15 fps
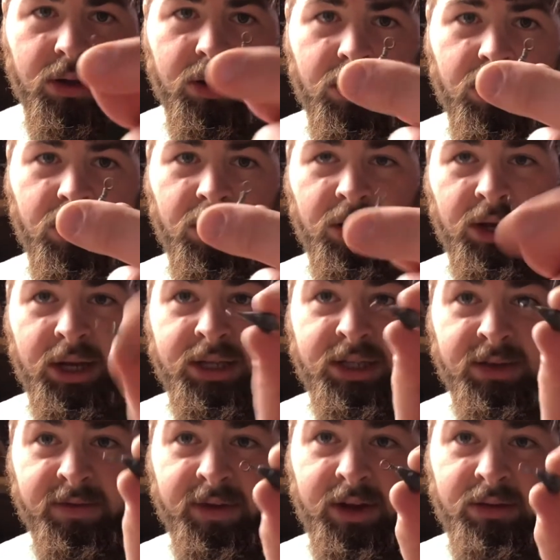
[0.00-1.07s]
I actually
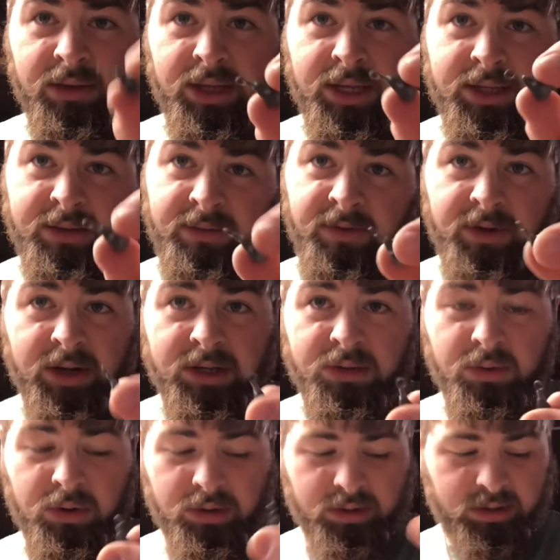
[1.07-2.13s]
found these in
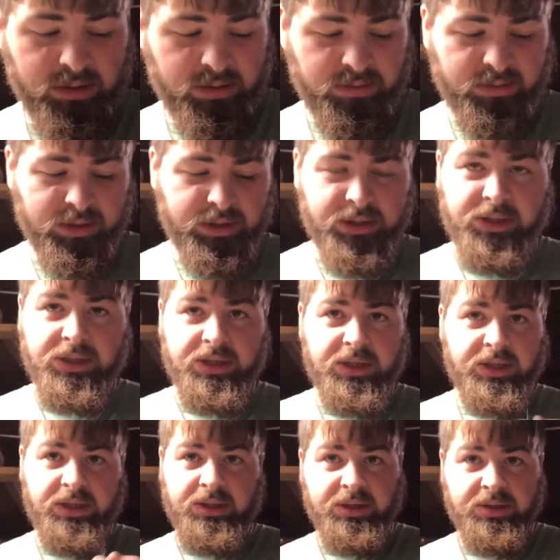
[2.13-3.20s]
freshwater, just
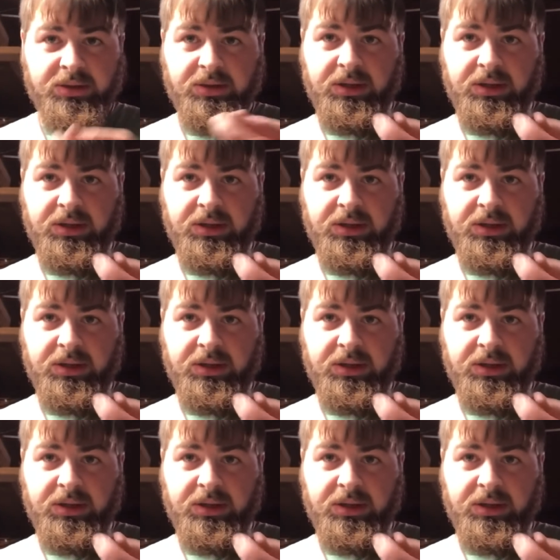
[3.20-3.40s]
these